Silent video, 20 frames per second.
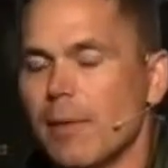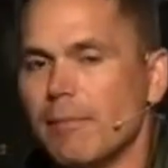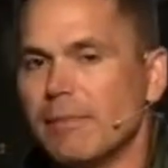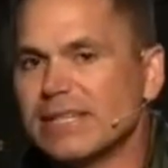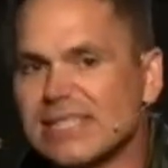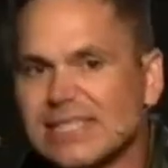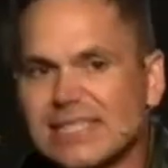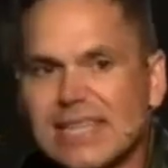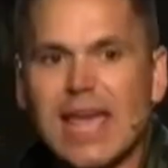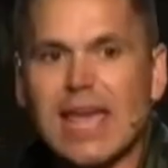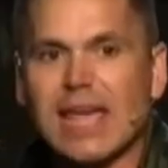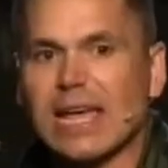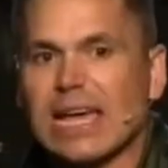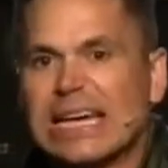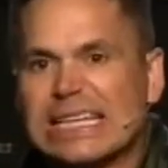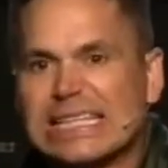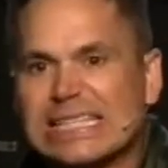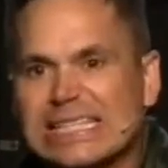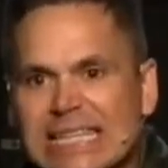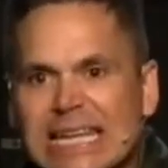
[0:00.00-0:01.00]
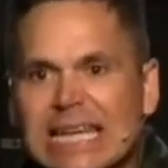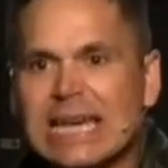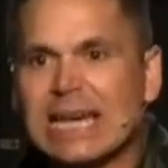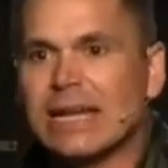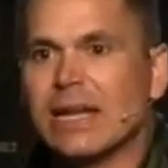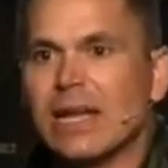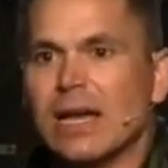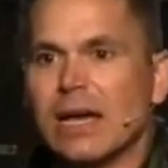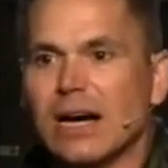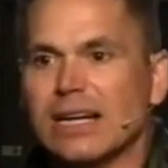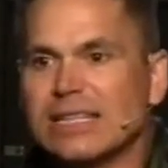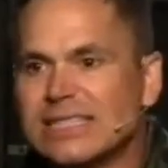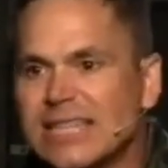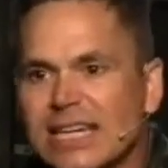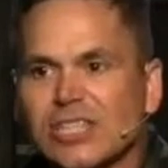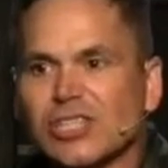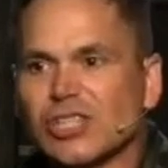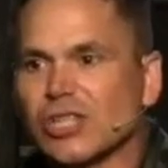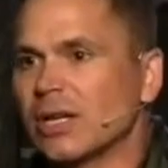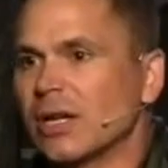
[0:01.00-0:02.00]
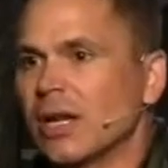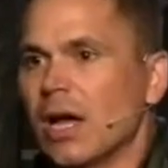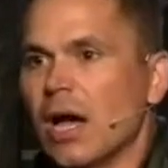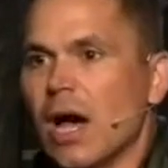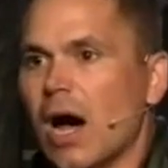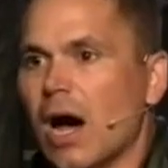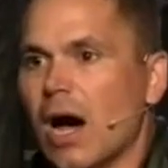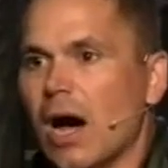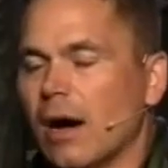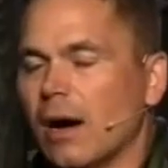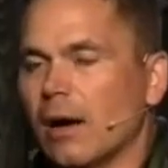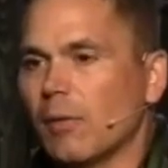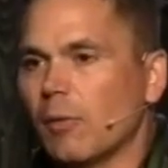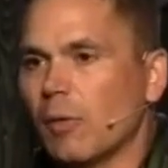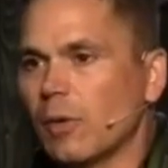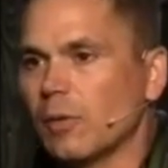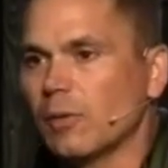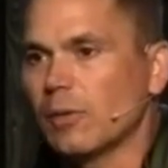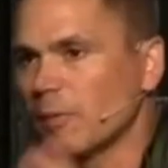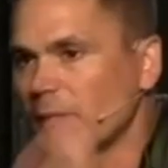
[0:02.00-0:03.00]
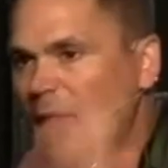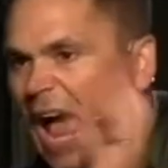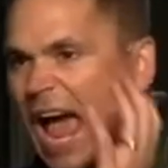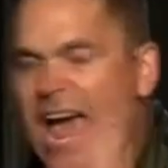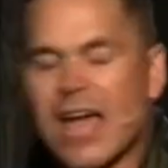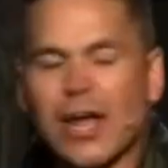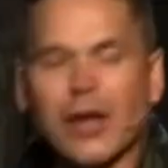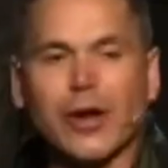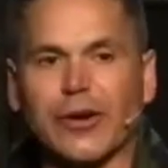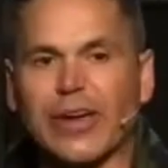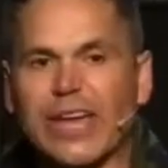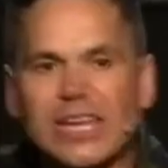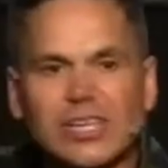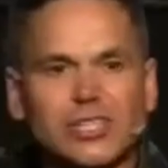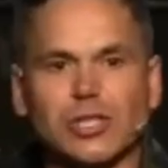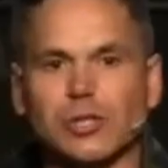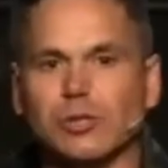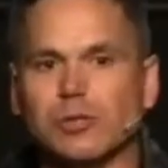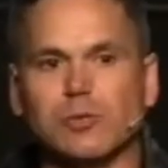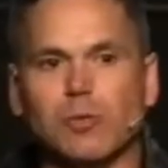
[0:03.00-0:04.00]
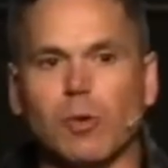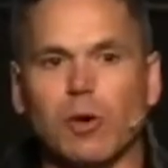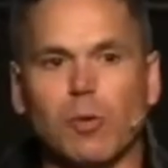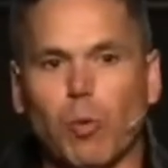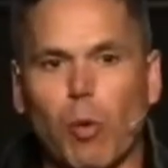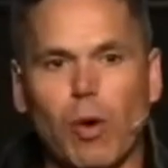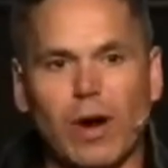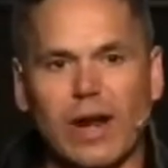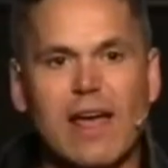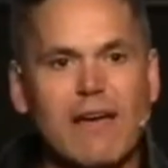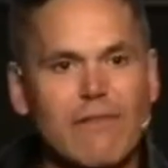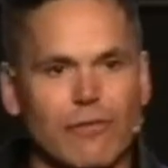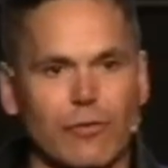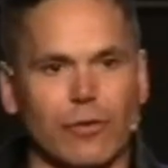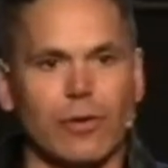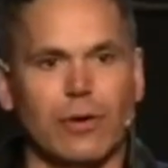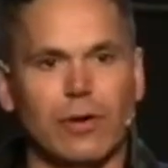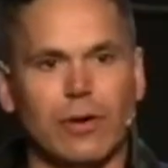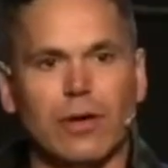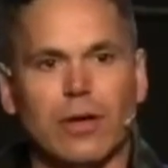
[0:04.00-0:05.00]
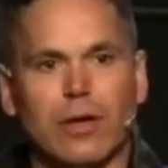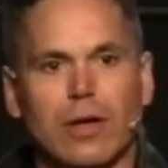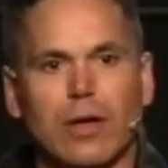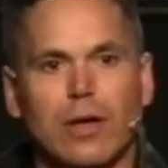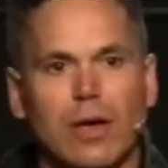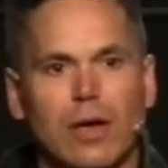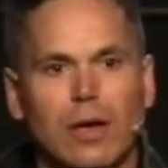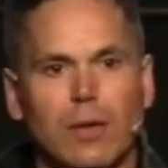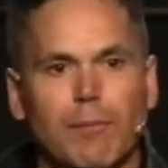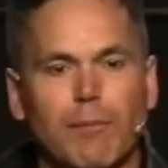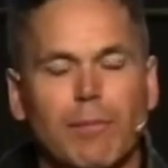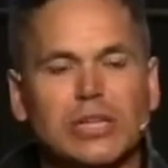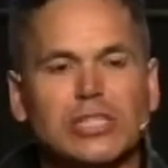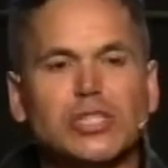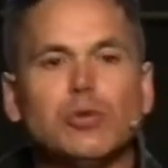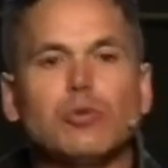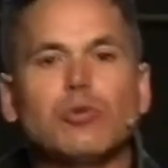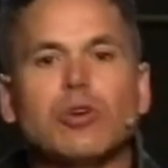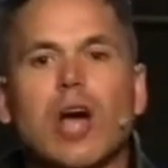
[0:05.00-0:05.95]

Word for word: mistake, sin, addiction, uh, anger issues, whatever but you